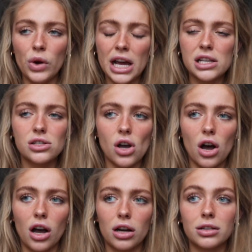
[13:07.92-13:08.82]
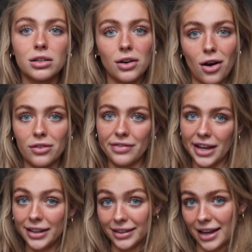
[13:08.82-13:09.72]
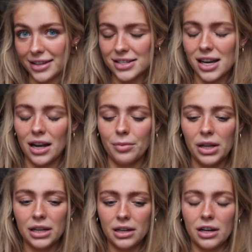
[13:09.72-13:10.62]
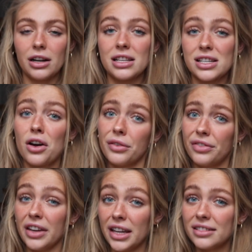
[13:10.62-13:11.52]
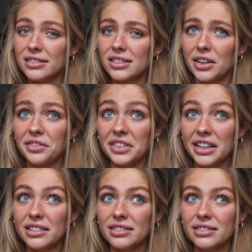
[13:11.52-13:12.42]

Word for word: when I saw Confit at the time, it's Confit. Confit.